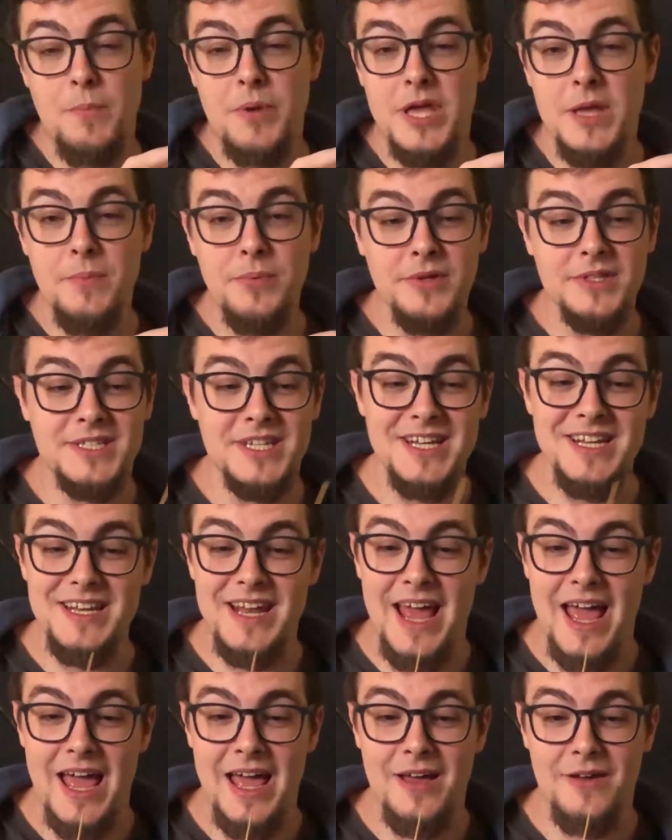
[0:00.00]
People didn't
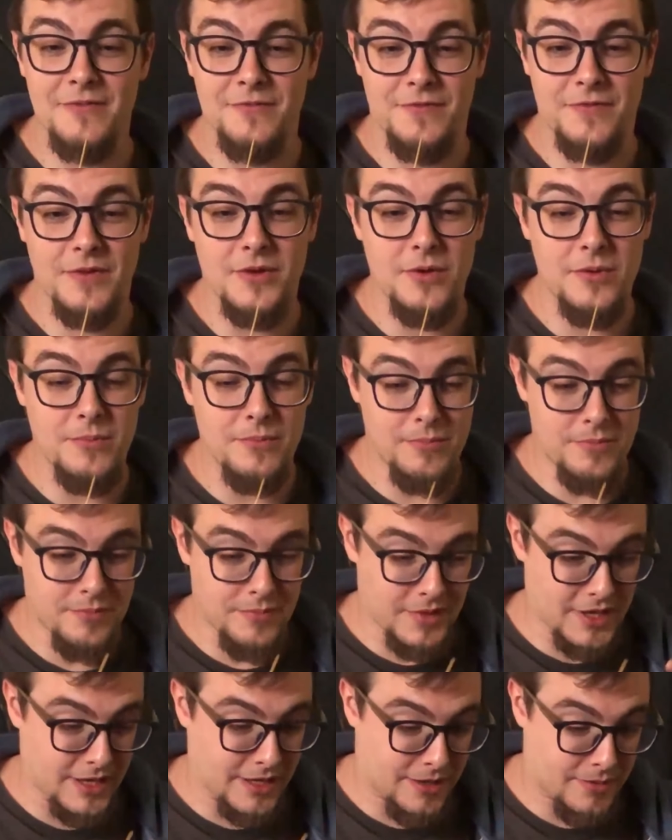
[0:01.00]
have
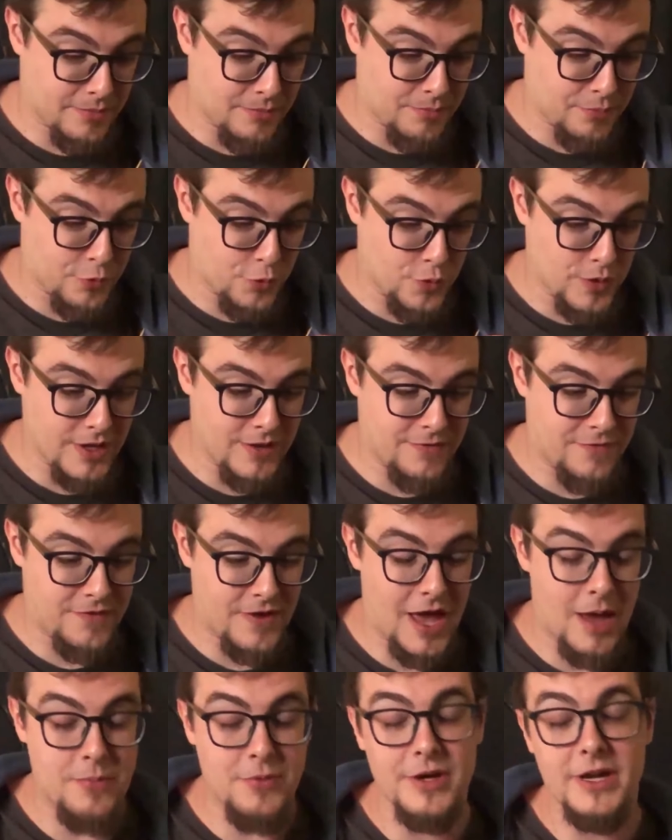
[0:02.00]
like
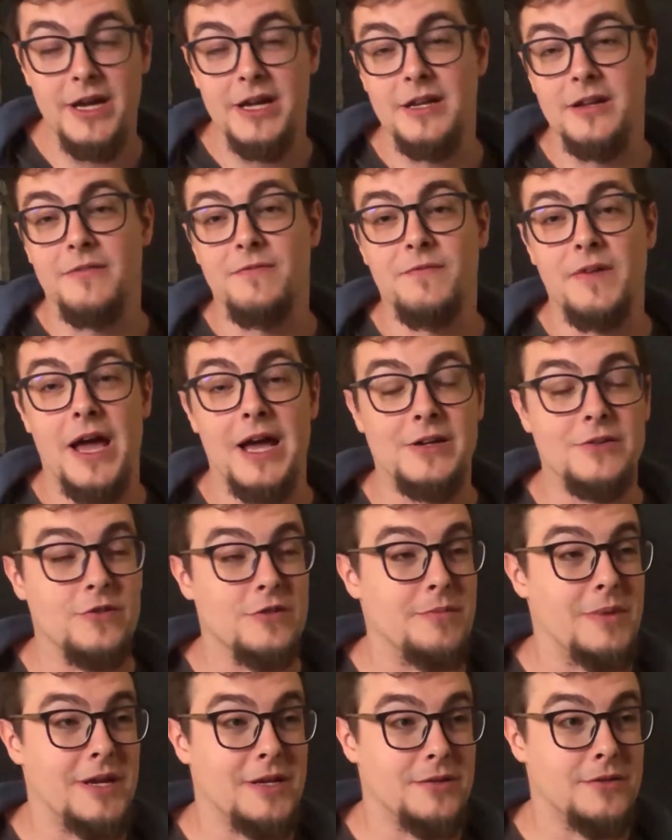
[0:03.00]
prefabricated
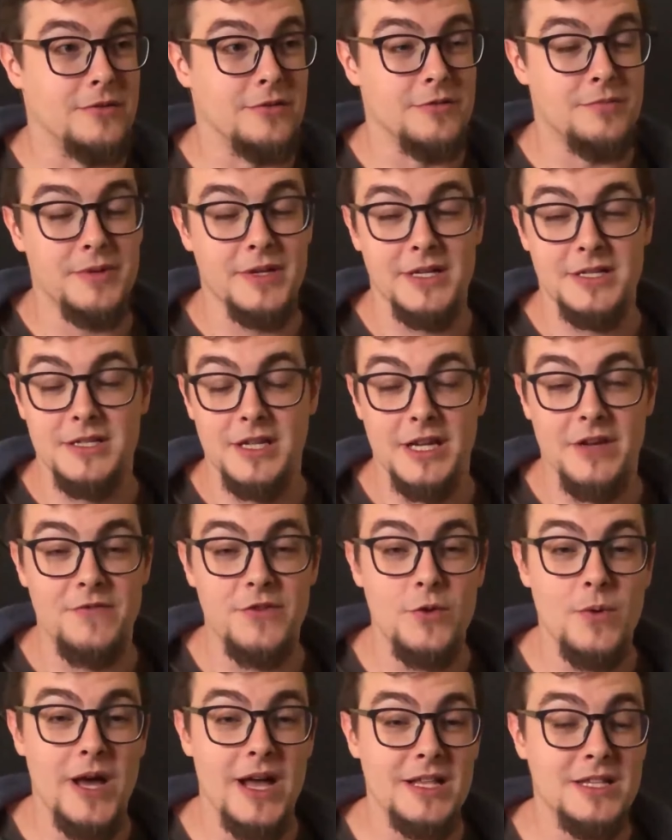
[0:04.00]
factory-made toothpicks. Like if
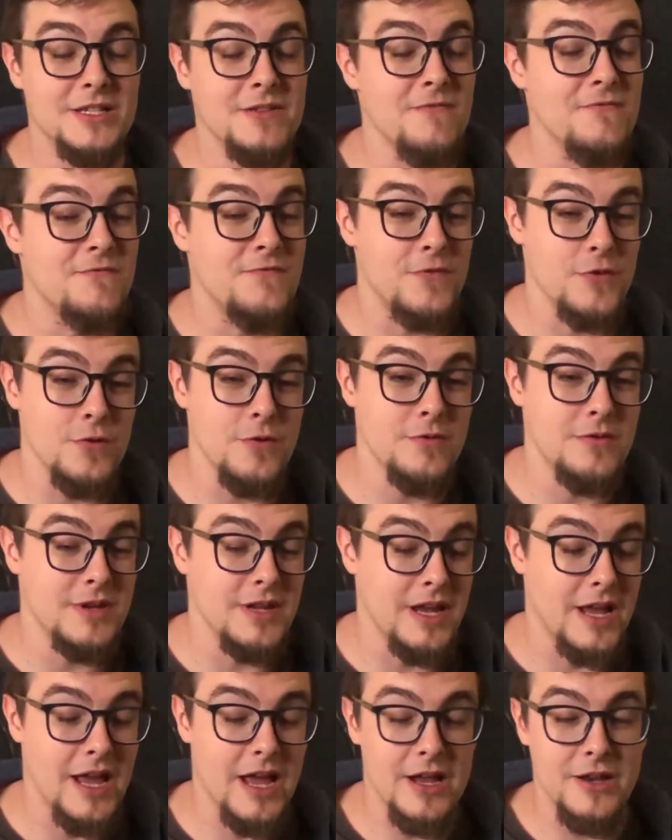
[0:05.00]
you had some food
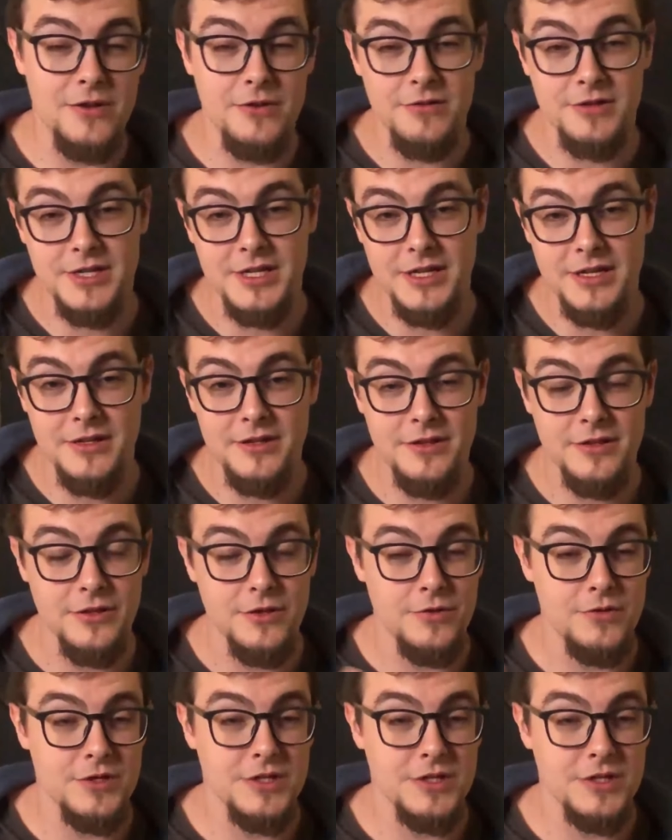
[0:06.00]
and your teeth, you